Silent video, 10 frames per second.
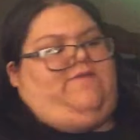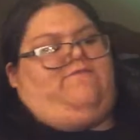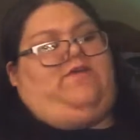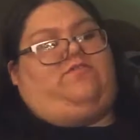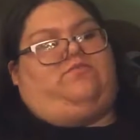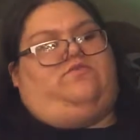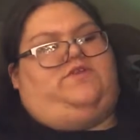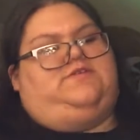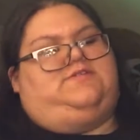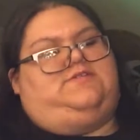favorite
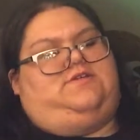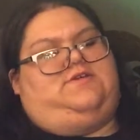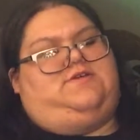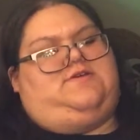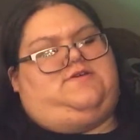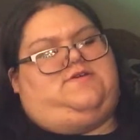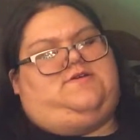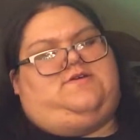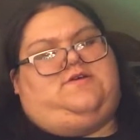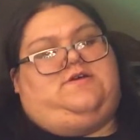movies.
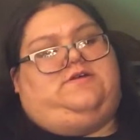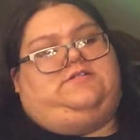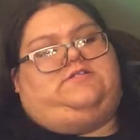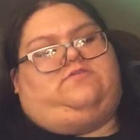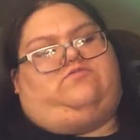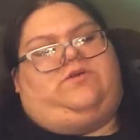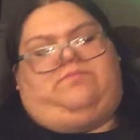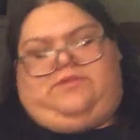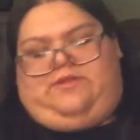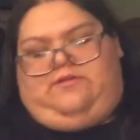It's a
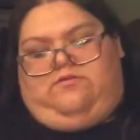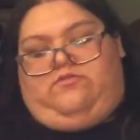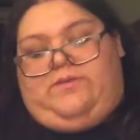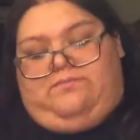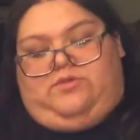replica, rep,